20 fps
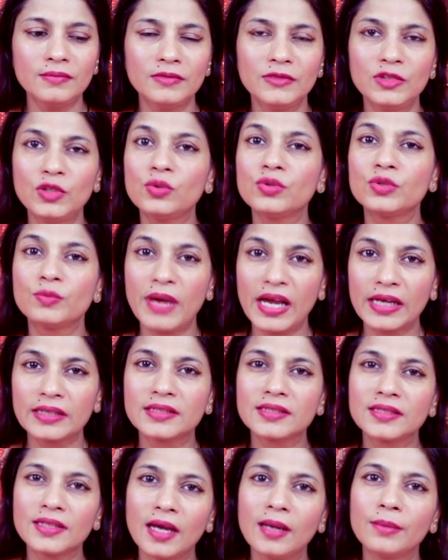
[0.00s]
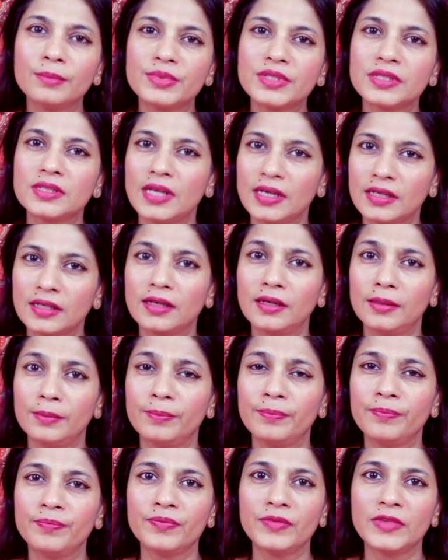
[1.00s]
those backstabs that
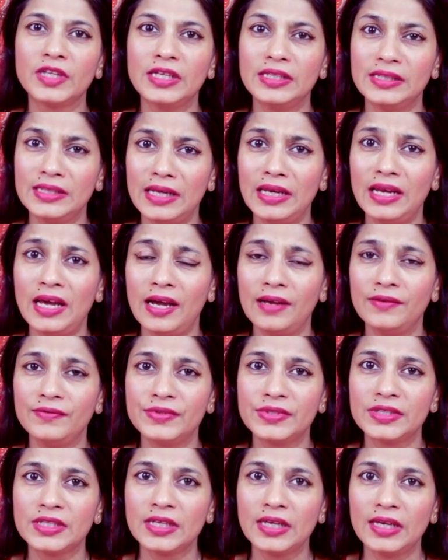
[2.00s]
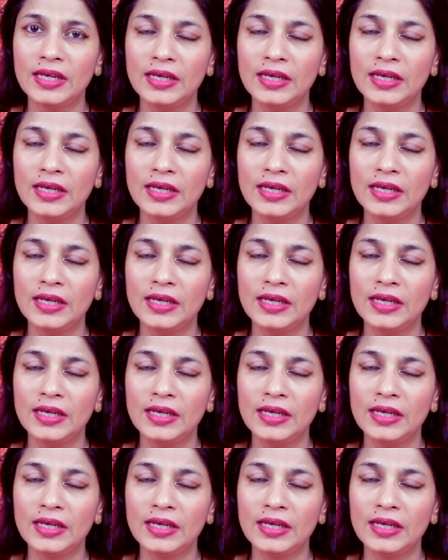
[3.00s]
come in their lives.